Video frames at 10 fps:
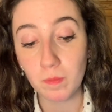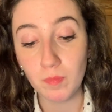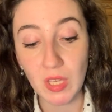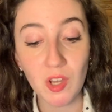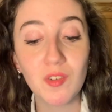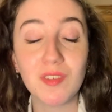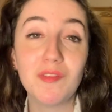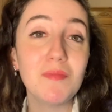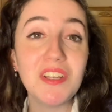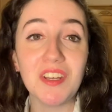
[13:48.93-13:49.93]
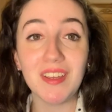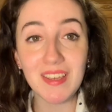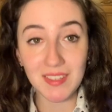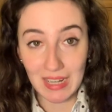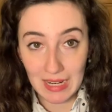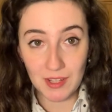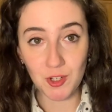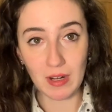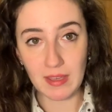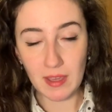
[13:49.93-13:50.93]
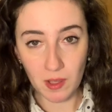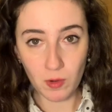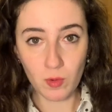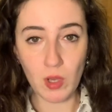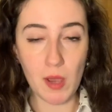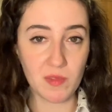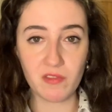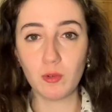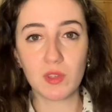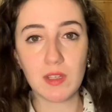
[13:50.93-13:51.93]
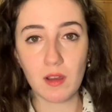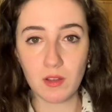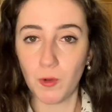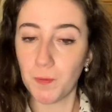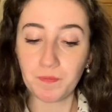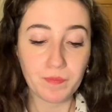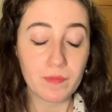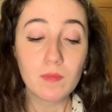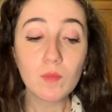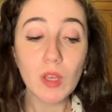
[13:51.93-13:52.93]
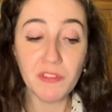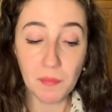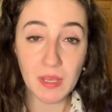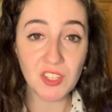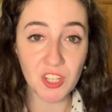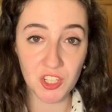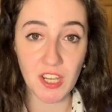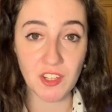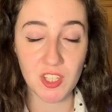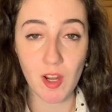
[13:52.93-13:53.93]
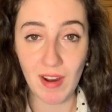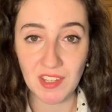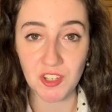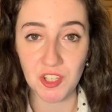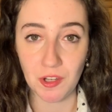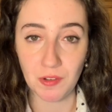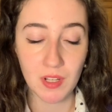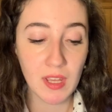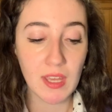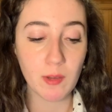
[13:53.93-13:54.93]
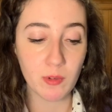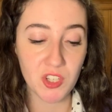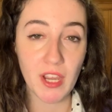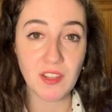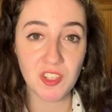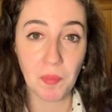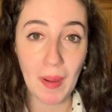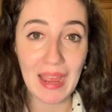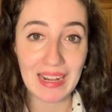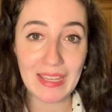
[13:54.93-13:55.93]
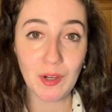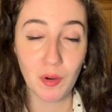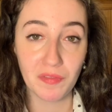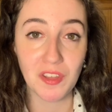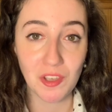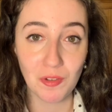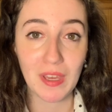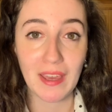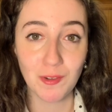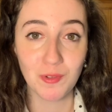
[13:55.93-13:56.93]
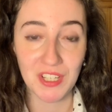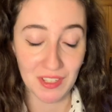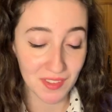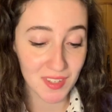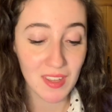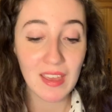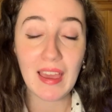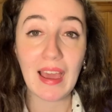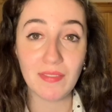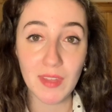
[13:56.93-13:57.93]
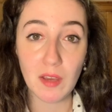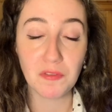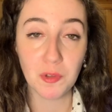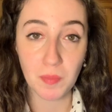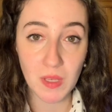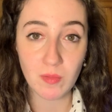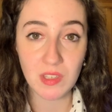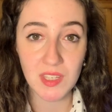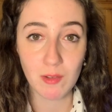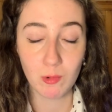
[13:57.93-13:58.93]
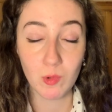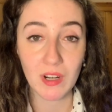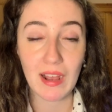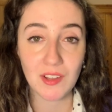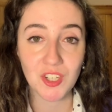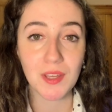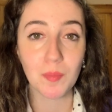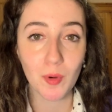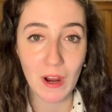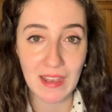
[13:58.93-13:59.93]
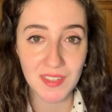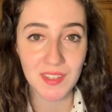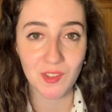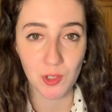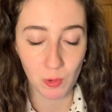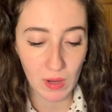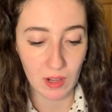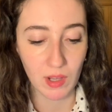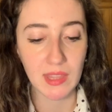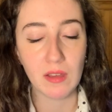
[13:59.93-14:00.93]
because of the media. It's literally, it all comes full circle. If the media changed their attitude, it would change the palette of the UK audience, and therefore the BBC will want to actually impress and do well, and